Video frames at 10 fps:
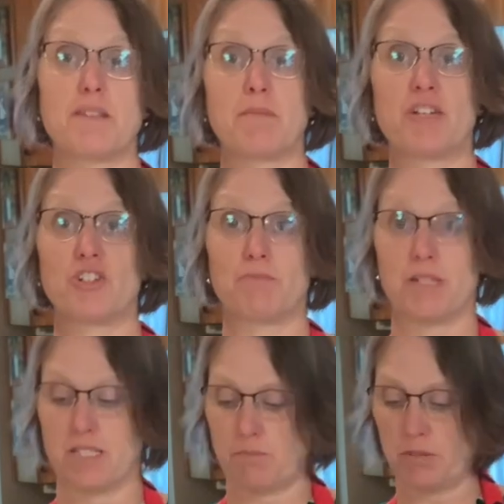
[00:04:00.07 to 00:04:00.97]
the
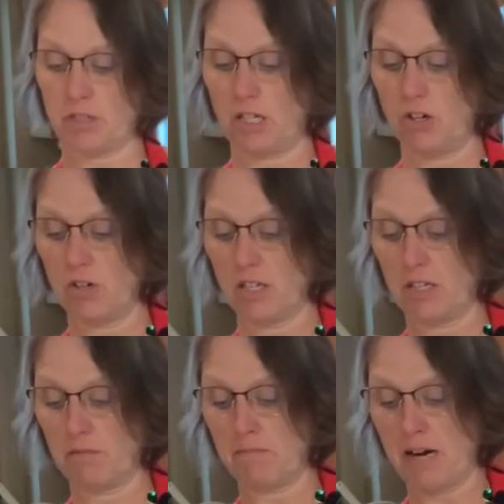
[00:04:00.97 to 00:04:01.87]
measurements below
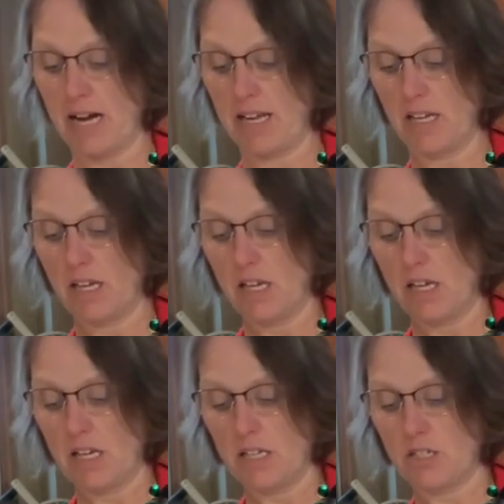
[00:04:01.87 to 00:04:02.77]
in my
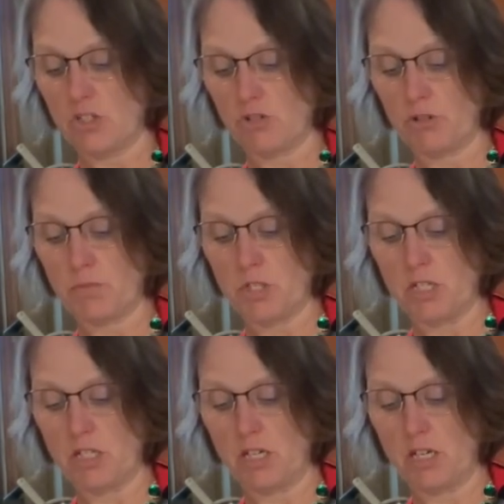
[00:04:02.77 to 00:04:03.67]

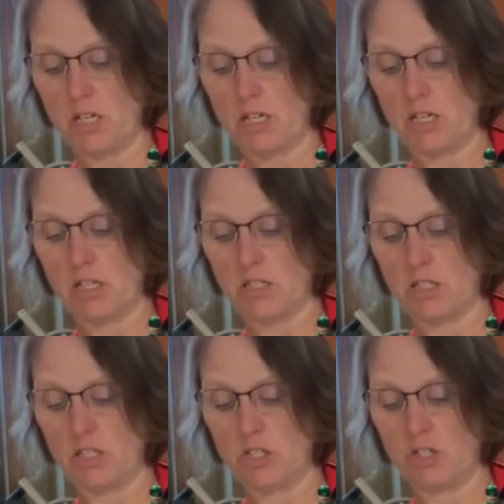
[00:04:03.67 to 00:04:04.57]
description so
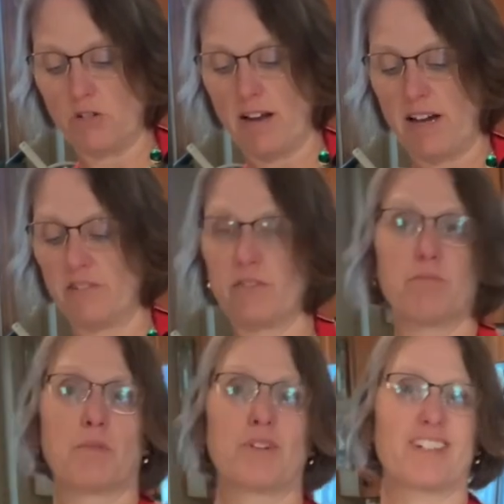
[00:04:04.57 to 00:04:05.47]
that you have
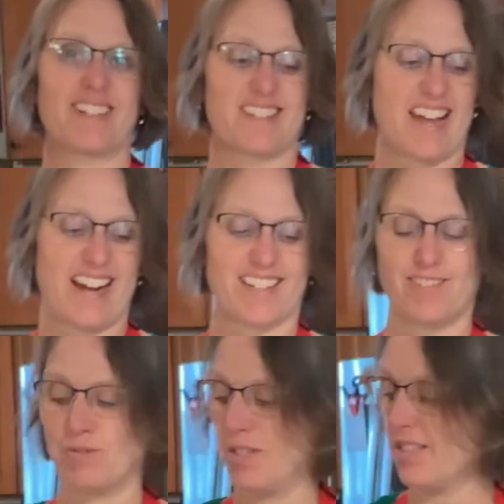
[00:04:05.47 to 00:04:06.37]
more exact
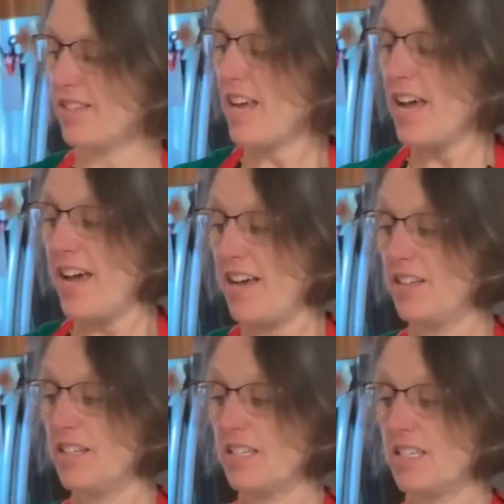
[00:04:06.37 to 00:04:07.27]
ones. And
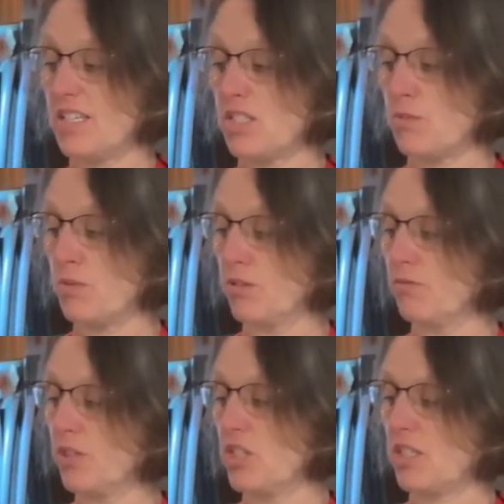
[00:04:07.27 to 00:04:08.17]
then a teaspoon,
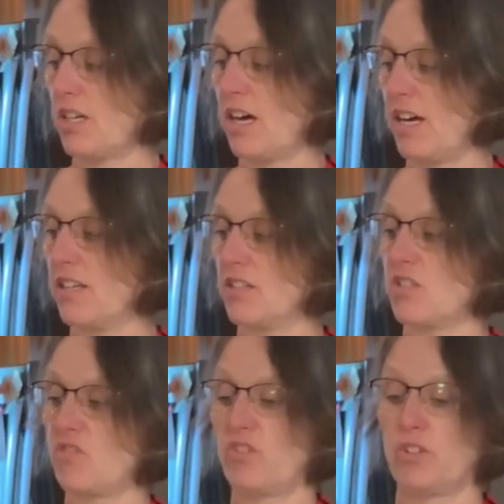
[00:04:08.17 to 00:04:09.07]
which I
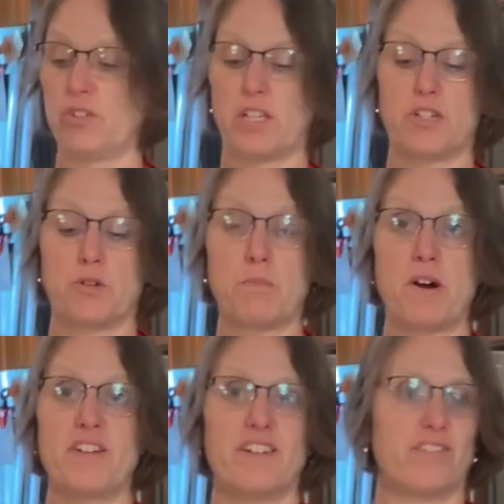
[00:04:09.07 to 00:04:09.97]
just fill the inner
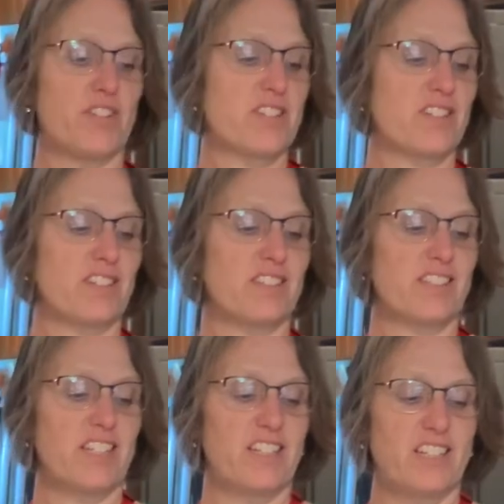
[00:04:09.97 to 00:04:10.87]
part of this little
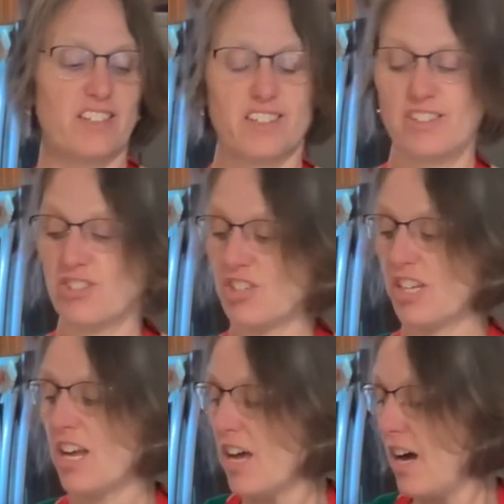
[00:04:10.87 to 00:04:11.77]
lid here usually,
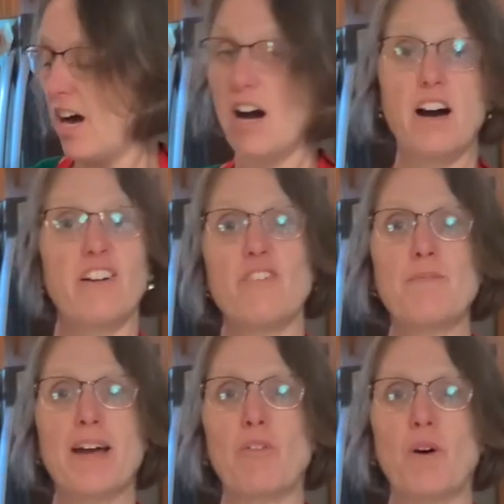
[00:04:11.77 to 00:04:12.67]
of
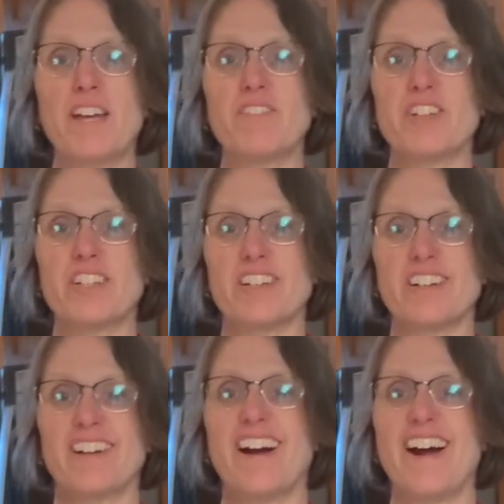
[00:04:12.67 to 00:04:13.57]
my white
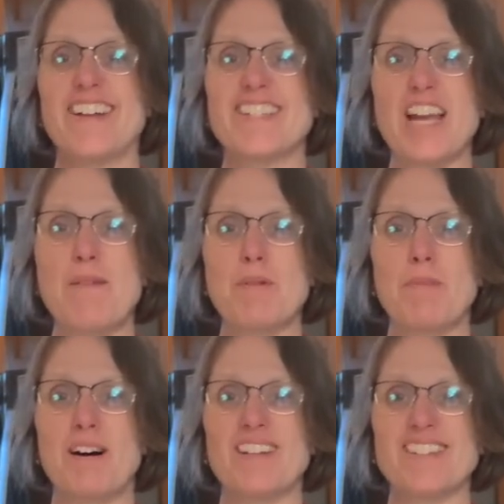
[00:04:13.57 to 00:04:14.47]
vinegar. All right, it's time to
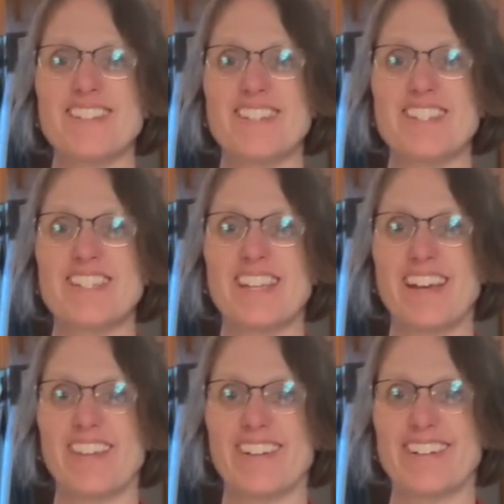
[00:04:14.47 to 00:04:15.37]
pulse this together.